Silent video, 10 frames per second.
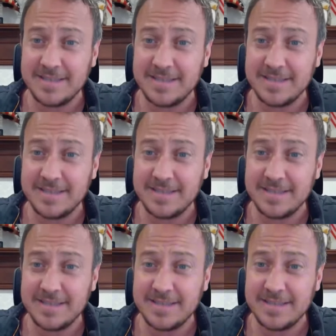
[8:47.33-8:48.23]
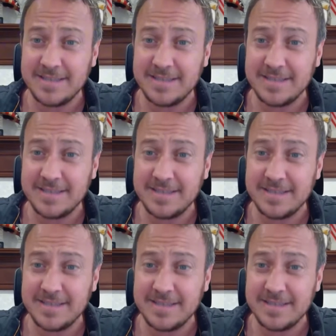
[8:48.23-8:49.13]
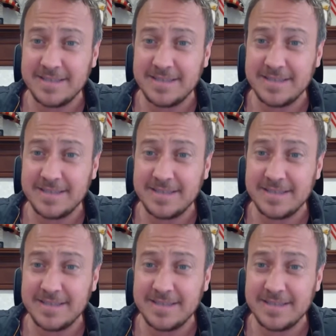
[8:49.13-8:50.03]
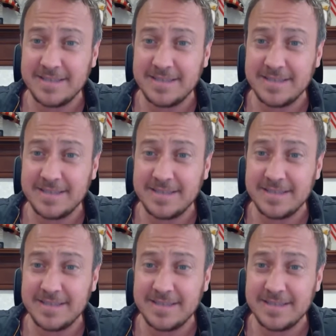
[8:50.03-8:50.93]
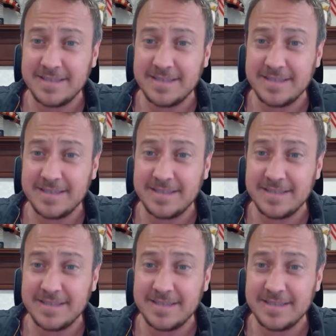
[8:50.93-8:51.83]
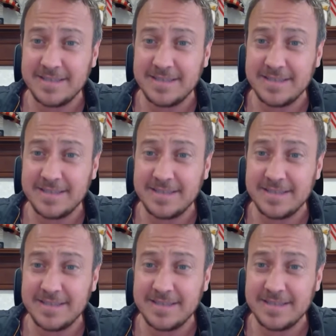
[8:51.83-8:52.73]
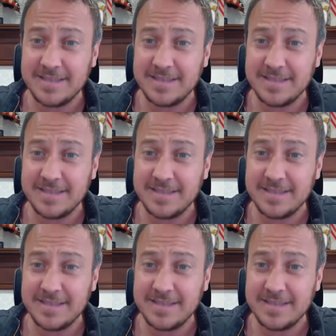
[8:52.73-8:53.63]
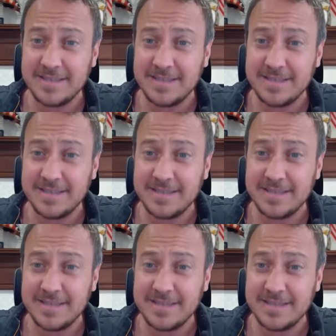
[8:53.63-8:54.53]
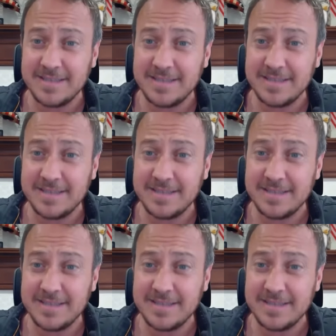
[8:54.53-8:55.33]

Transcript: This person isn't speaking.